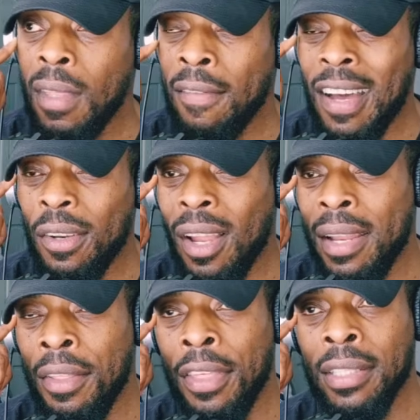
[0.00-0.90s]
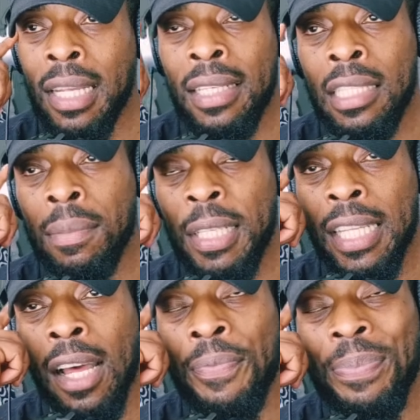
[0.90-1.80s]
I've outlined the things that needs to be
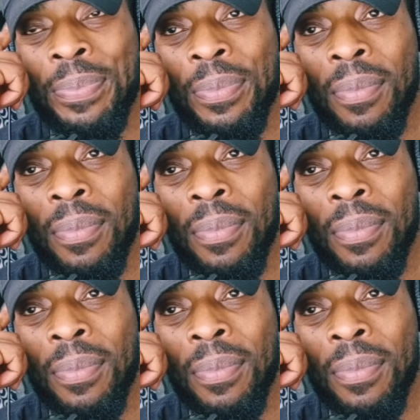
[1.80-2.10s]
done.